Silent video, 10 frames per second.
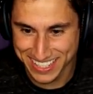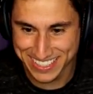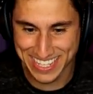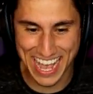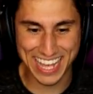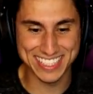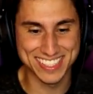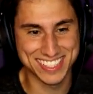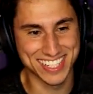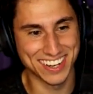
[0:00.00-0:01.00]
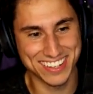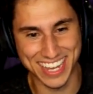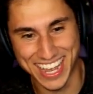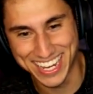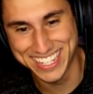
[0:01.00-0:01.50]
Yes! Aww.
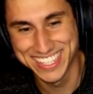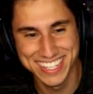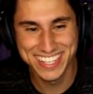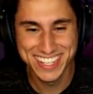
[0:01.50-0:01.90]
Okay.